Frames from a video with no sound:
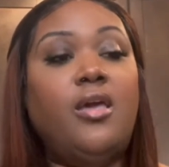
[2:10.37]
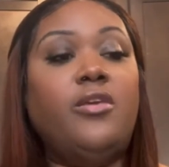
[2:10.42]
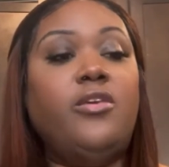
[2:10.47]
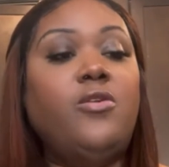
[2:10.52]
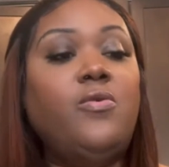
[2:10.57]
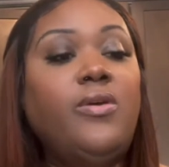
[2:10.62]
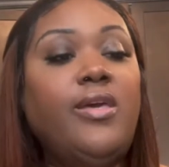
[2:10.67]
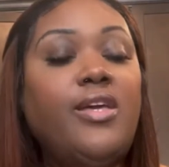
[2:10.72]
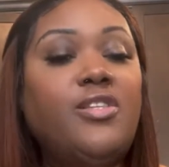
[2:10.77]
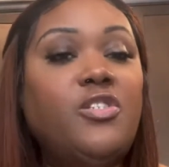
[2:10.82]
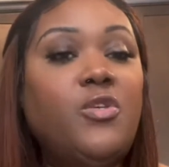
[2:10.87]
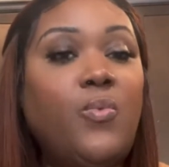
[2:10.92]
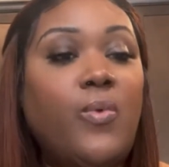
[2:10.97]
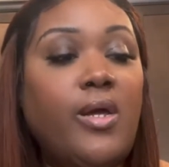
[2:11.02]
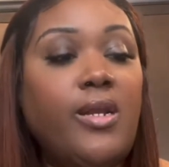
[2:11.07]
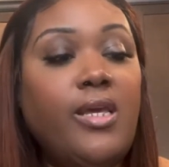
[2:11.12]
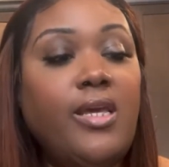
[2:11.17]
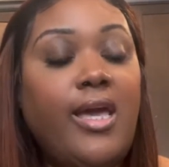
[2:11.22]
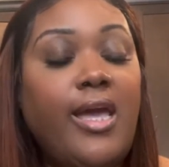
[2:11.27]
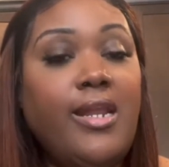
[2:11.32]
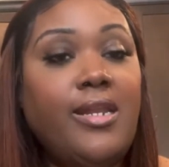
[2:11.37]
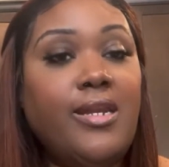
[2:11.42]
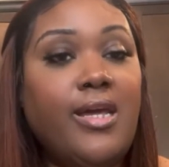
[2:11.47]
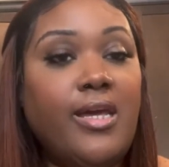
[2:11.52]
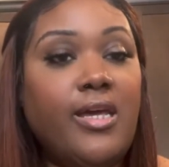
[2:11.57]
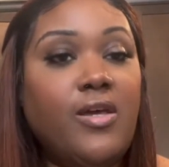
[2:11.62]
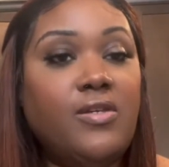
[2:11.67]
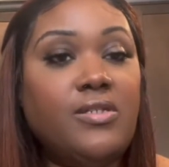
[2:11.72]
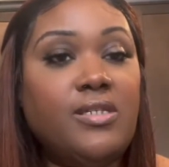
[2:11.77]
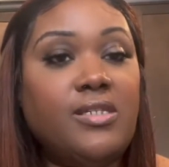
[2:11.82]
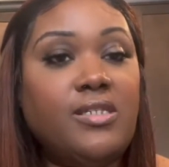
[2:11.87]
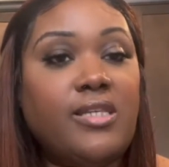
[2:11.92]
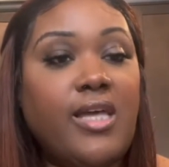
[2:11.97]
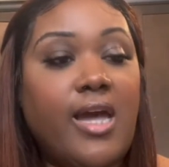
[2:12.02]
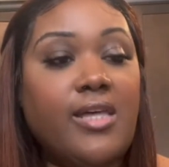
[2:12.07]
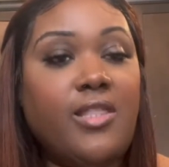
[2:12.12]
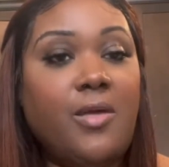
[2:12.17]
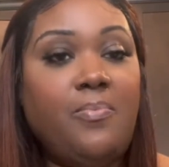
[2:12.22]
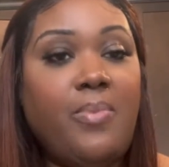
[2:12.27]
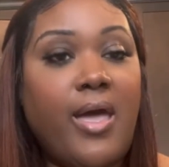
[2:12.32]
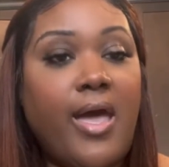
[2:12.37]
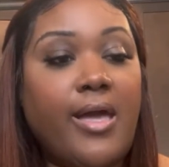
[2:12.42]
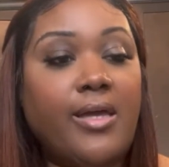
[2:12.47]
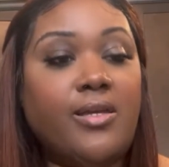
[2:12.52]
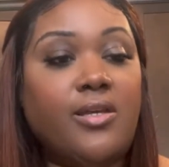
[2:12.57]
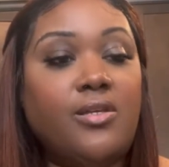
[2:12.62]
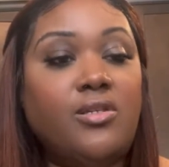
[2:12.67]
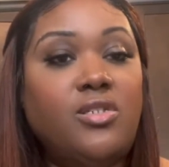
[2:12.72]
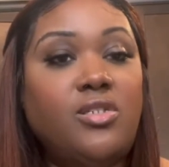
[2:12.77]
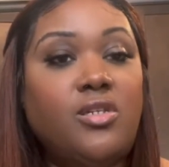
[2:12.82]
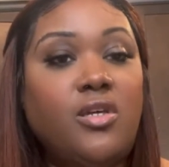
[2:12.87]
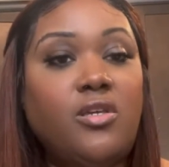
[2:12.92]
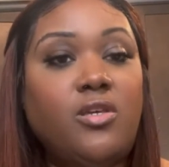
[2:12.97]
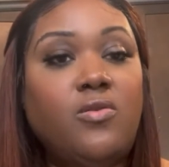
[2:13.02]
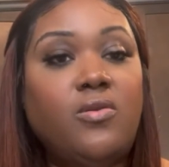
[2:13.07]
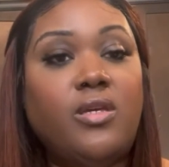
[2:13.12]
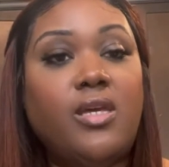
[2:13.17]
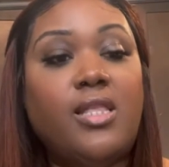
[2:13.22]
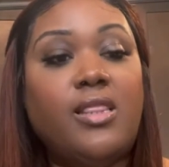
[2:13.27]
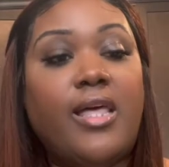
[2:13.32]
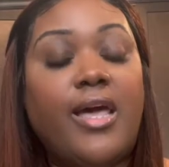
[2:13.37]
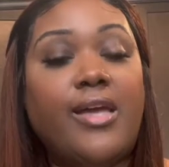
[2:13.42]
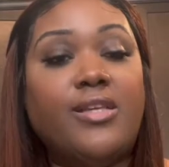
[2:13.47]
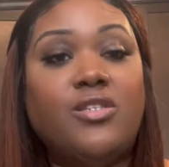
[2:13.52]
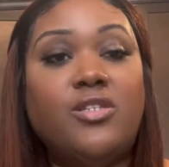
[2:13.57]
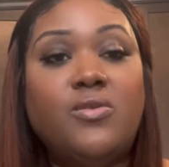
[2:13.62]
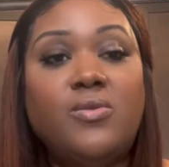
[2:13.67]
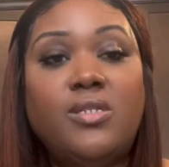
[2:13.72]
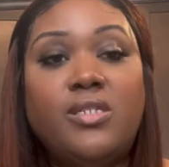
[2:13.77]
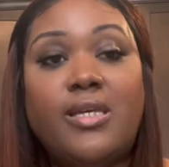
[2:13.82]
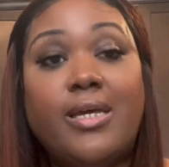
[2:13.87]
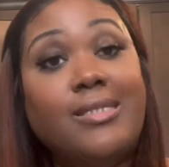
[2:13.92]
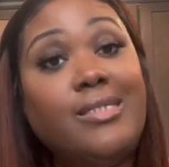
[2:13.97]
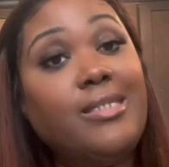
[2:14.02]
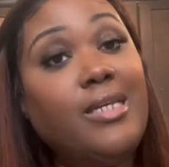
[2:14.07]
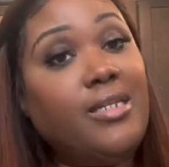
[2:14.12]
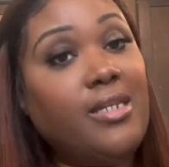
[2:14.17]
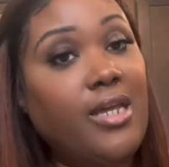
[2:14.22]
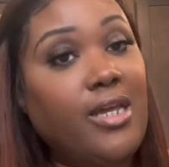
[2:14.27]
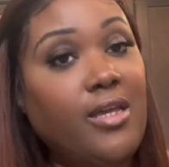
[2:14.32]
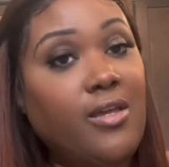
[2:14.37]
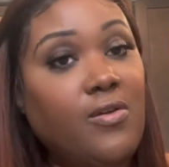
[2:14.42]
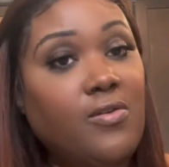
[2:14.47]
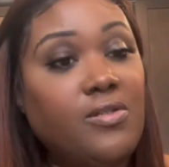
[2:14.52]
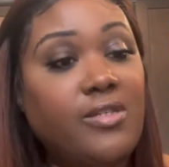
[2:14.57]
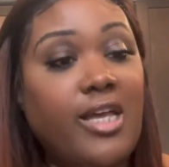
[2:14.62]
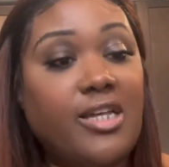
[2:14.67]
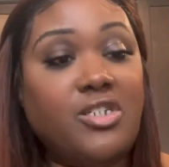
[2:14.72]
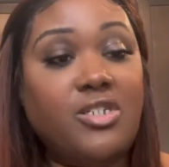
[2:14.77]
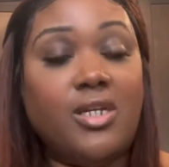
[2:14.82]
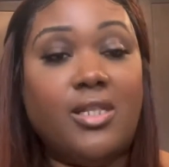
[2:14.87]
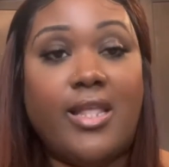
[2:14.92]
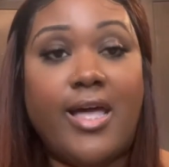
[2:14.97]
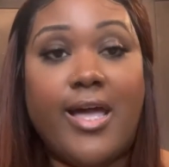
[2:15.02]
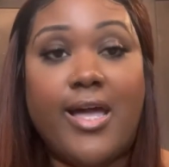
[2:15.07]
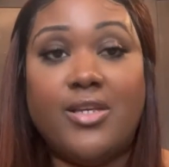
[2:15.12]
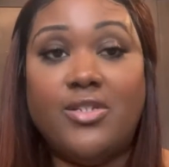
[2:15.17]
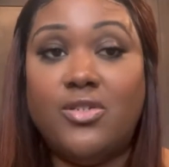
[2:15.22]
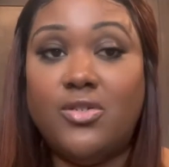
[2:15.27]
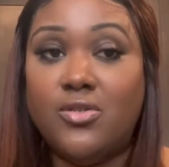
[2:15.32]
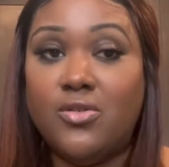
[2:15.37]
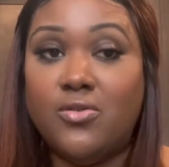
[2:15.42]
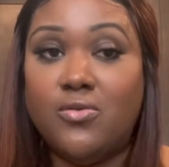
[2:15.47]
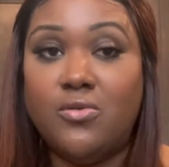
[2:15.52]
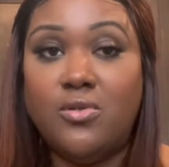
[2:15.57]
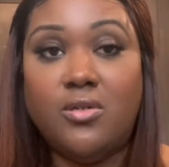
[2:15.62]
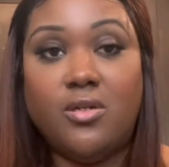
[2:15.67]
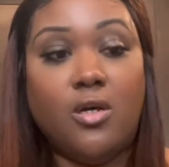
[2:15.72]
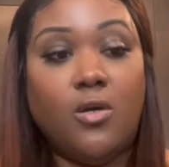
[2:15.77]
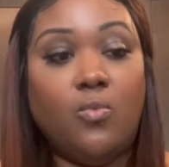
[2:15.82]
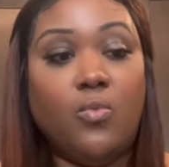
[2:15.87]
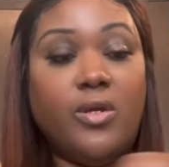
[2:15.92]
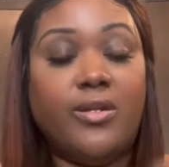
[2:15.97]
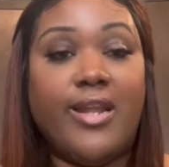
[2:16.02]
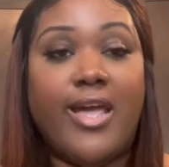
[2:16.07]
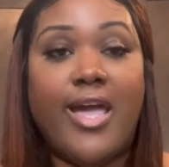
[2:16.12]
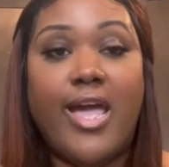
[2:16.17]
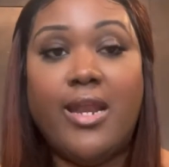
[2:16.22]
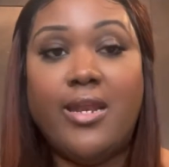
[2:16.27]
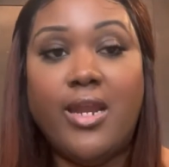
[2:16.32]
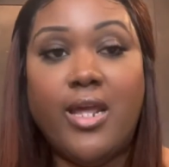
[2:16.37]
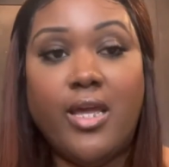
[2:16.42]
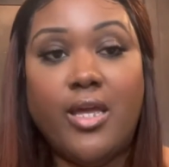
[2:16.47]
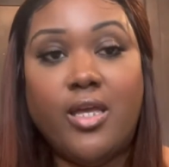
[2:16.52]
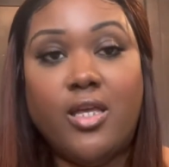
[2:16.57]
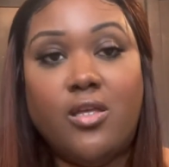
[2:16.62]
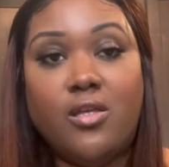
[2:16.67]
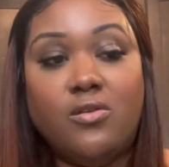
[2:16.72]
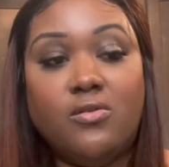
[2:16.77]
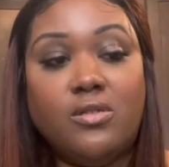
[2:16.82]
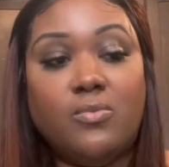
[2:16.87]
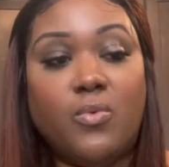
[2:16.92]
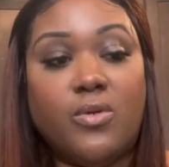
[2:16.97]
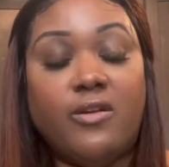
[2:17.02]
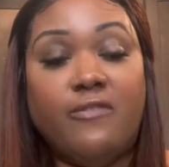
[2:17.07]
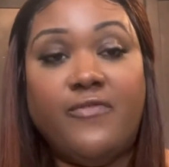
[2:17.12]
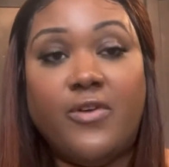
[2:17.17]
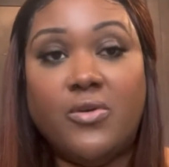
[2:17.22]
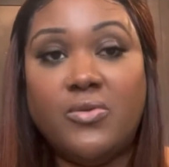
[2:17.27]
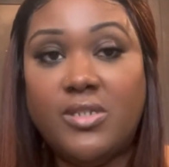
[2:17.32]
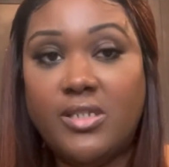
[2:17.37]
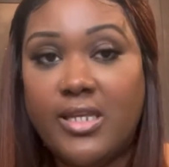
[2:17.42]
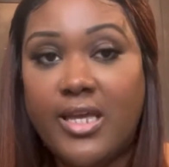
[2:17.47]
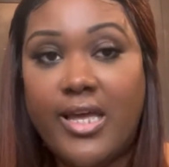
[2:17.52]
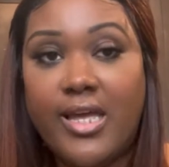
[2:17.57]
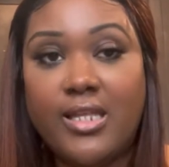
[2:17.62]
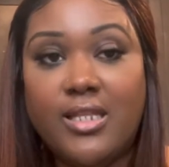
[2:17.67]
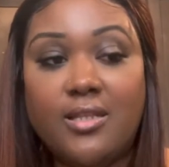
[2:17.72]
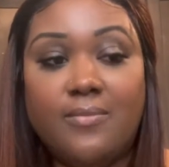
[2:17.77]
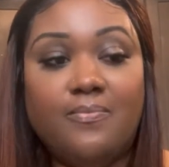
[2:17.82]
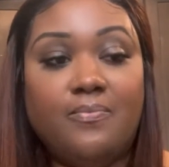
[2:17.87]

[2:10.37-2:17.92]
You get 28 nails inside the package. So you get like two sets of nails that should last you. You know, when that nails, when the first set